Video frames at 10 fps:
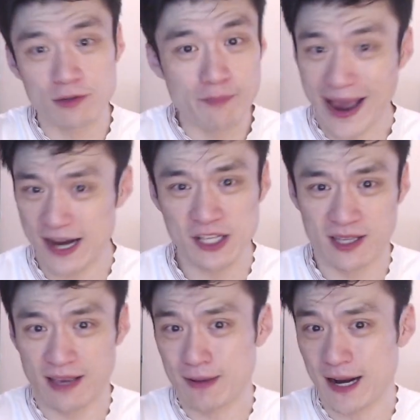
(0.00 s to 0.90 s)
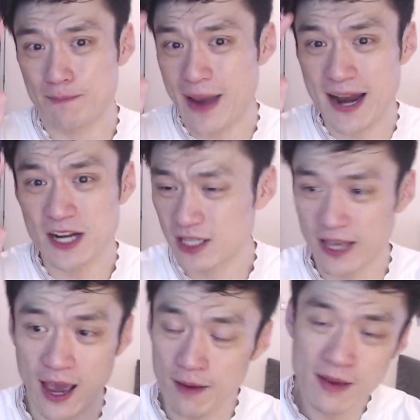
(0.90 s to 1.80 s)
to manage the
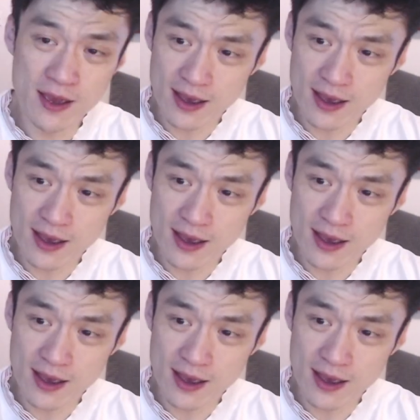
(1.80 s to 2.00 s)
game.